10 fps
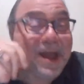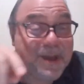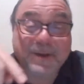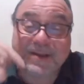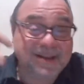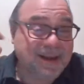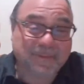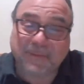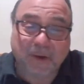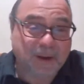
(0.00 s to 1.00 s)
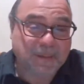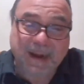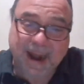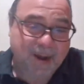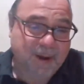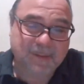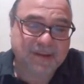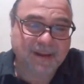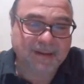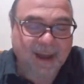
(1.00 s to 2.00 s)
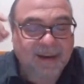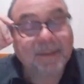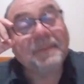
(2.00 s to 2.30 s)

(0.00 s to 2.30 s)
You can stick a fork in me now. I'm still done.